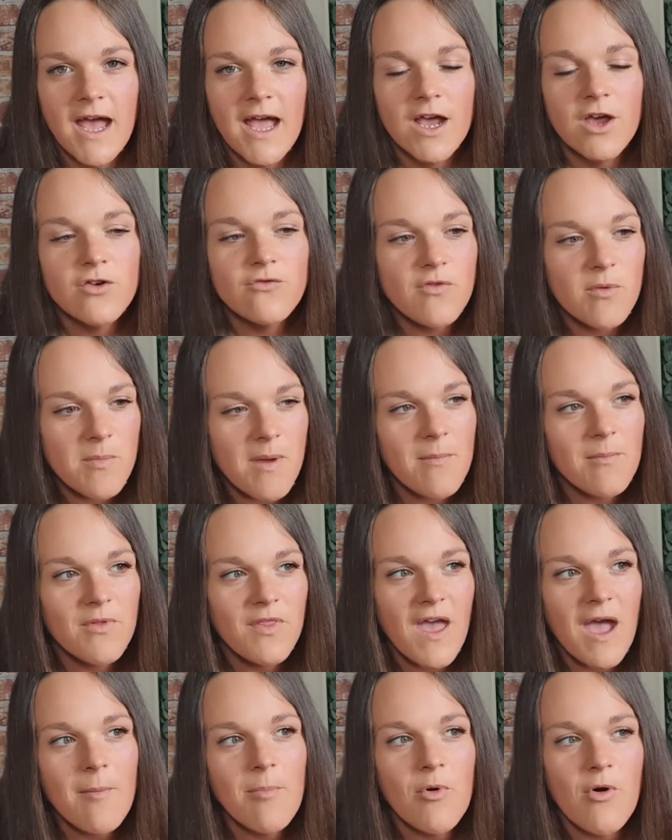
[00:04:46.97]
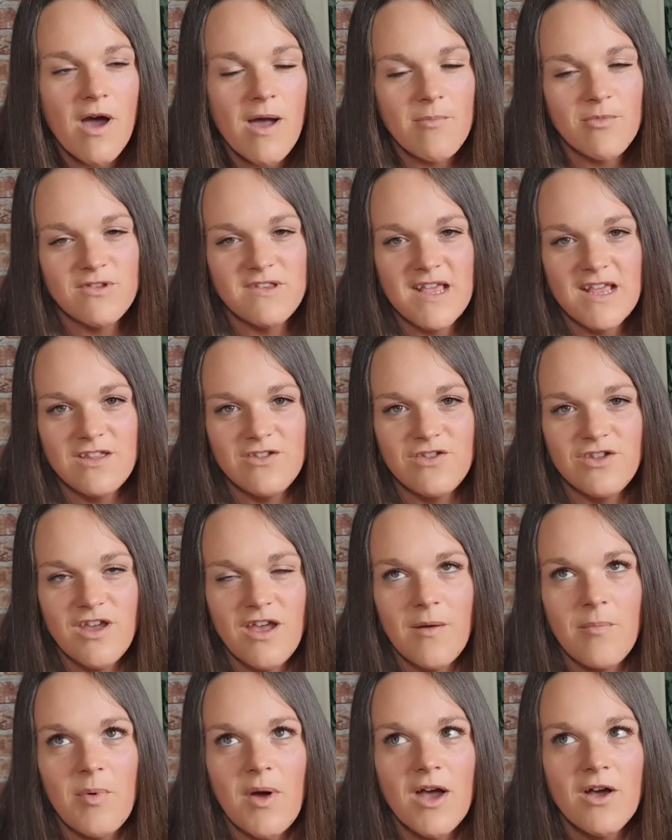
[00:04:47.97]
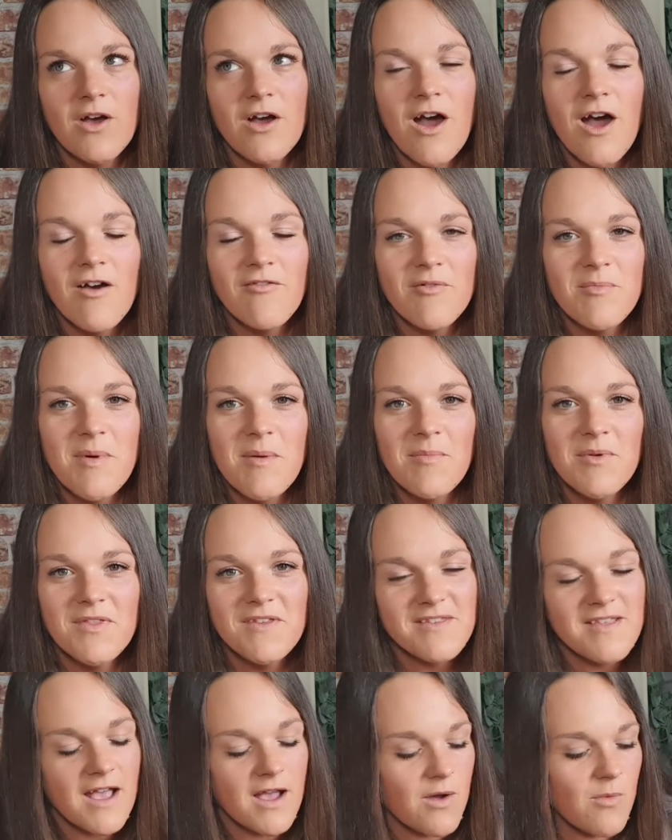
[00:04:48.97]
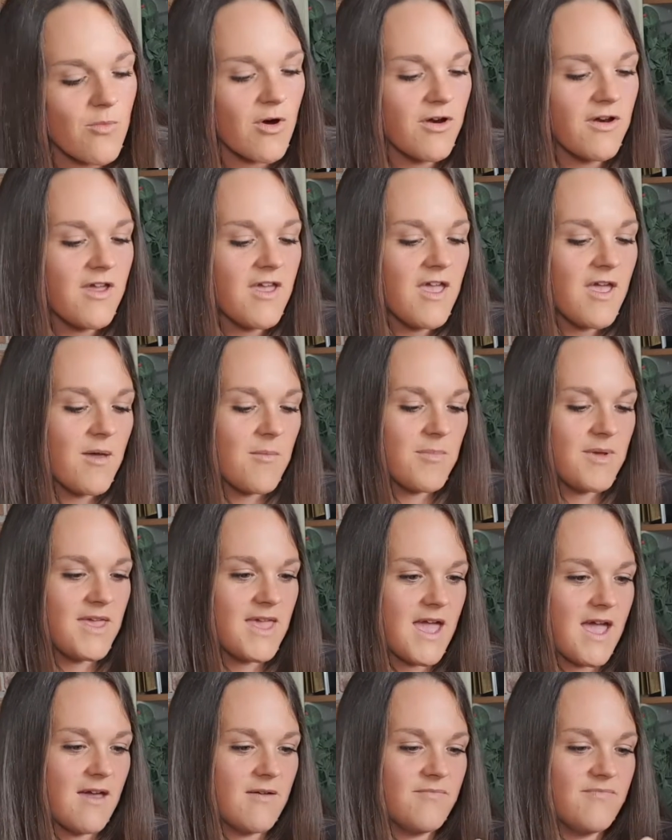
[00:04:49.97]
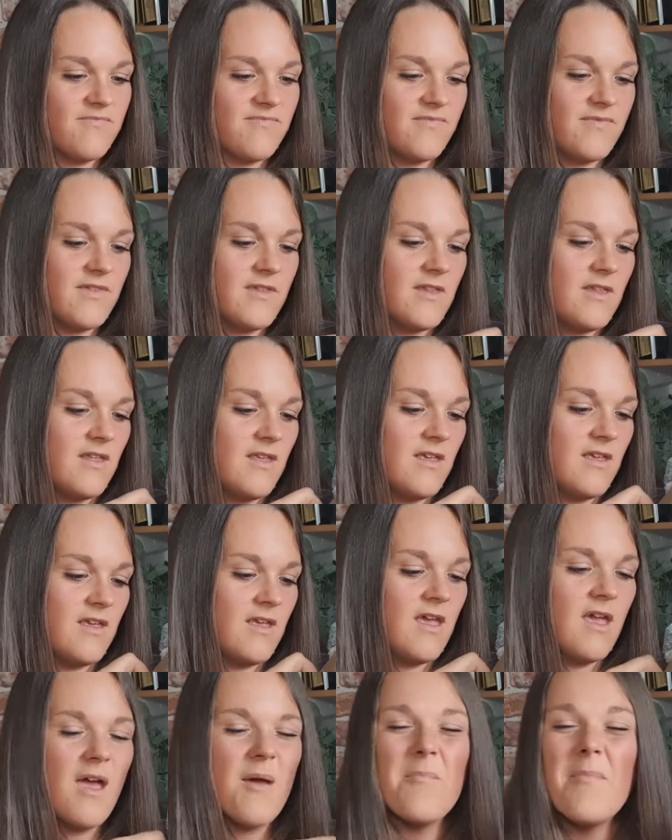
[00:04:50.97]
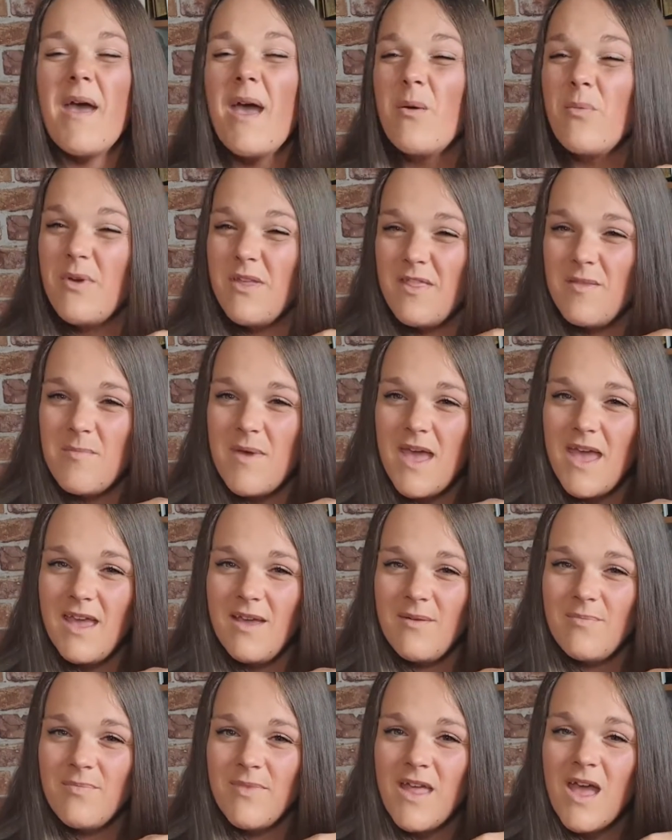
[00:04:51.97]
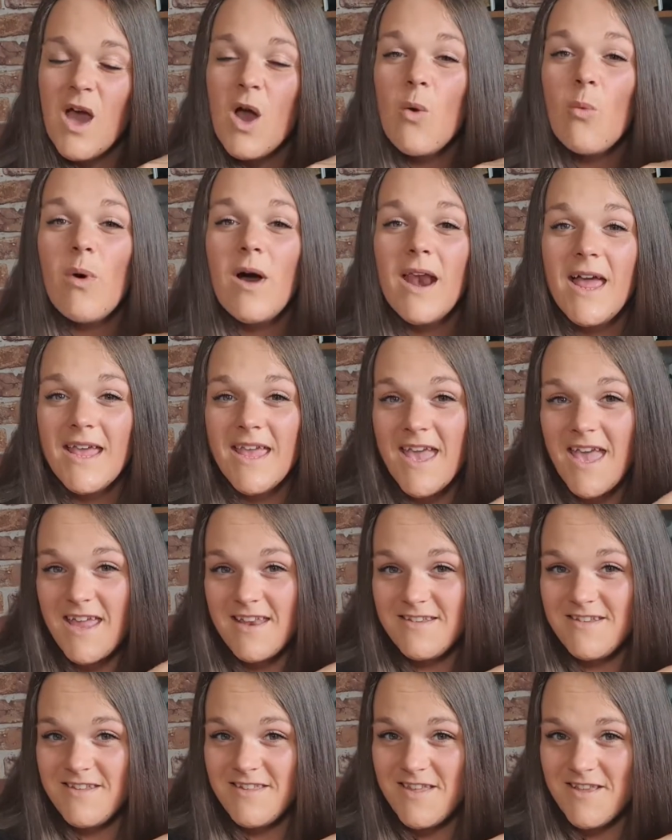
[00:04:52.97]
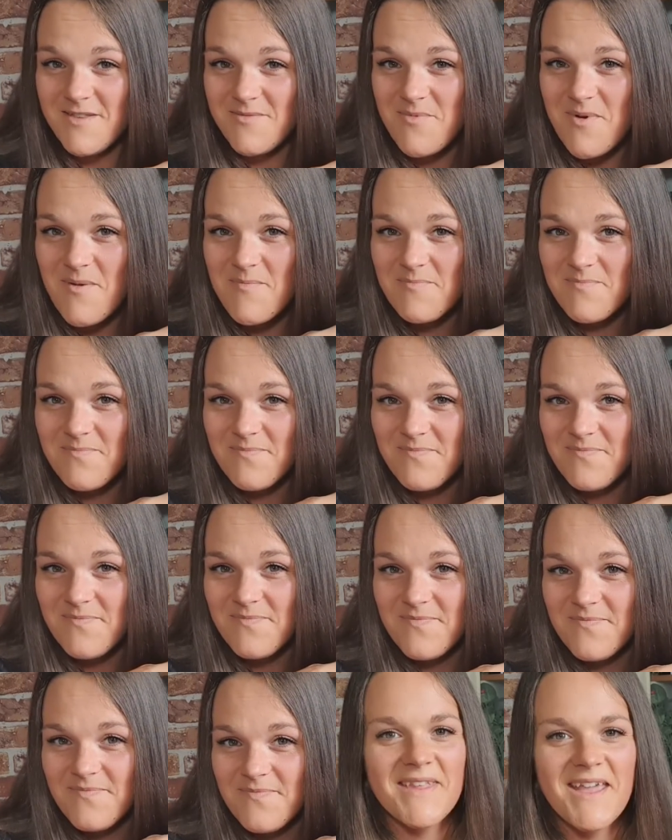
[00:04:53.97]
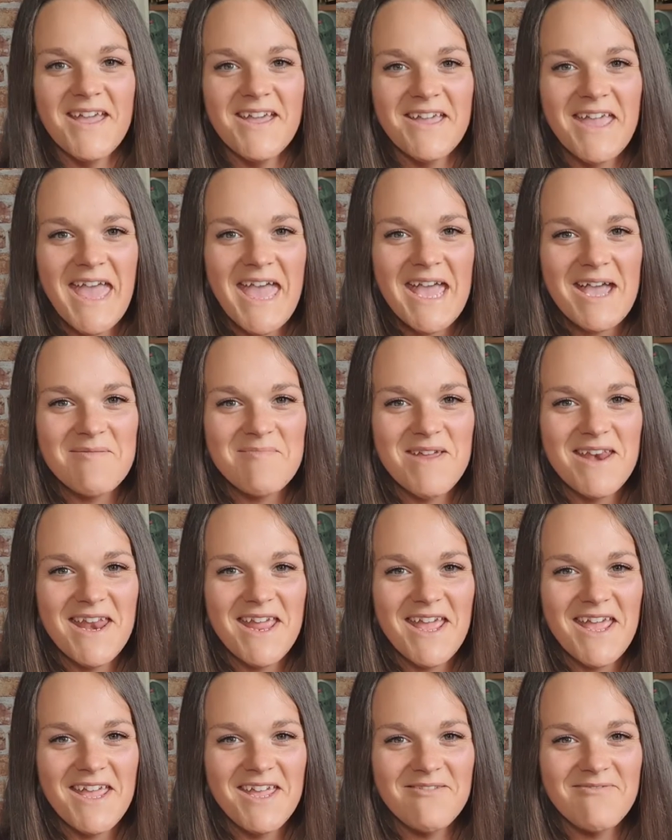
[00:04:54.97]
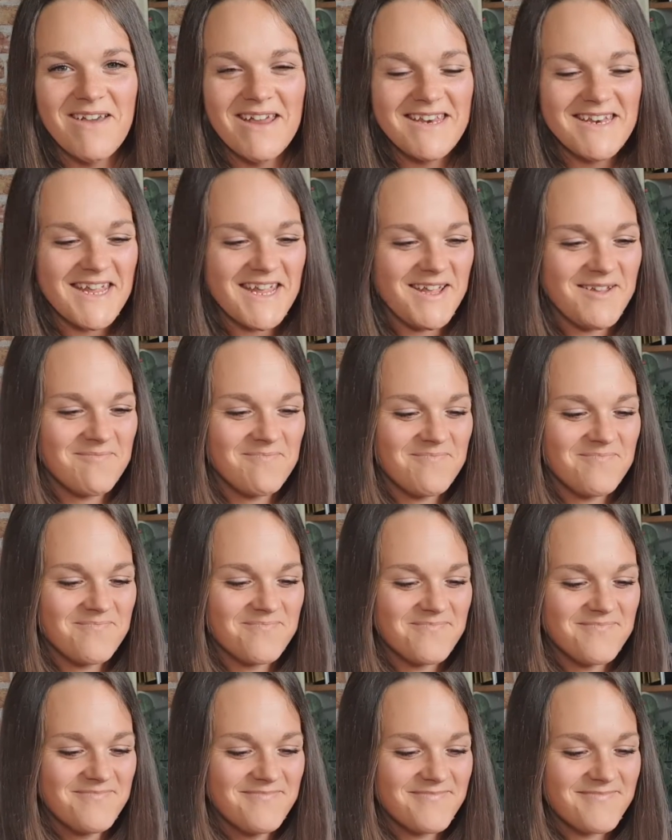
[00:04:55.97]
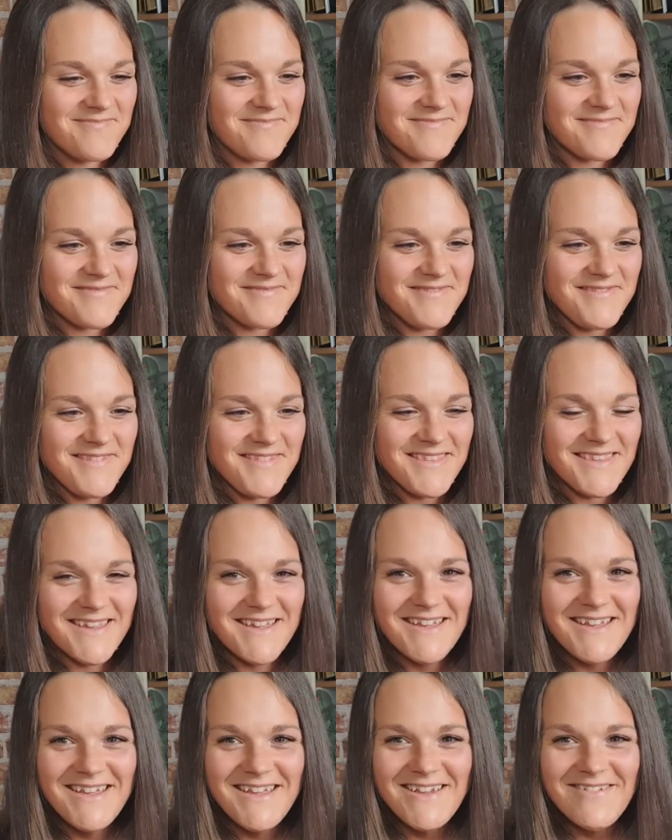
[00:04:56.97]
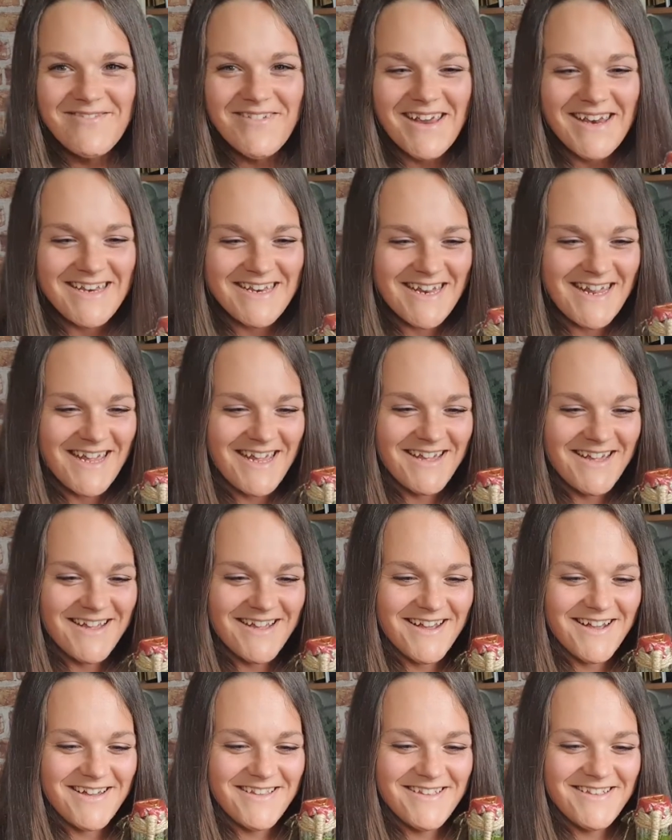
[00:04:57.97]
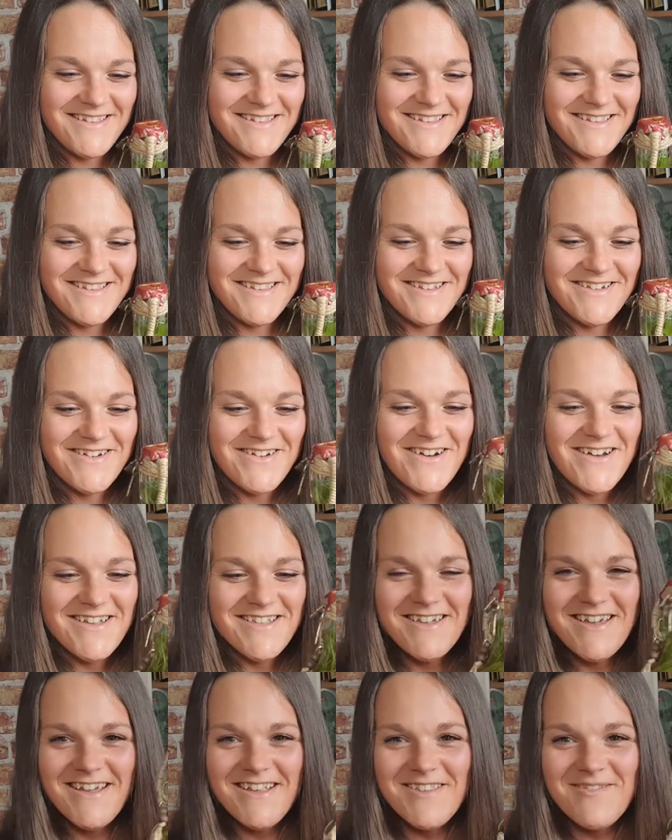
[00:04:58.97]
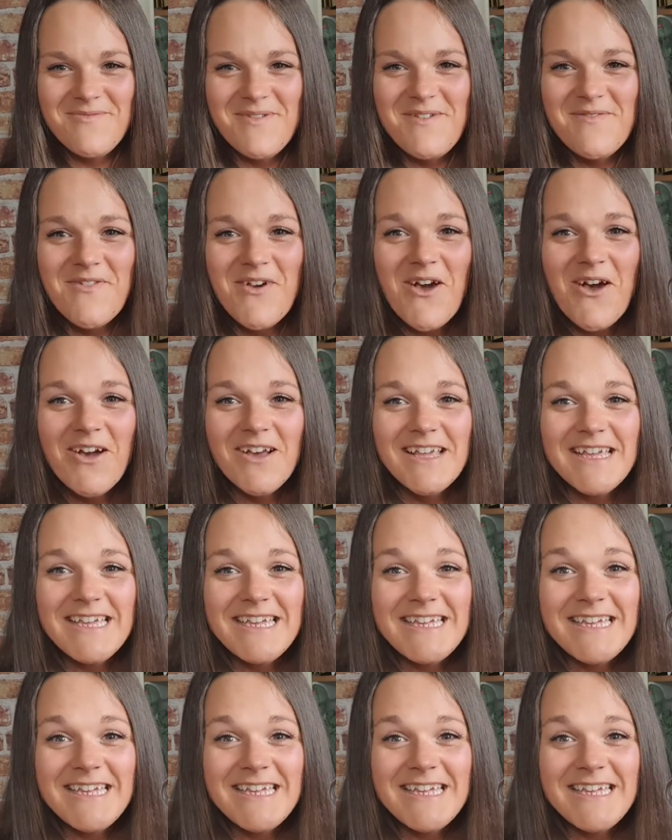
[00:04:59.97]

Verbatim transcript: I could remember that I bought Amortentia, but I can't remember the second one. But yeah, bear with me while I get into this one. Okay, I'm in it. Are you ready? Are you ready? This is gorgeous.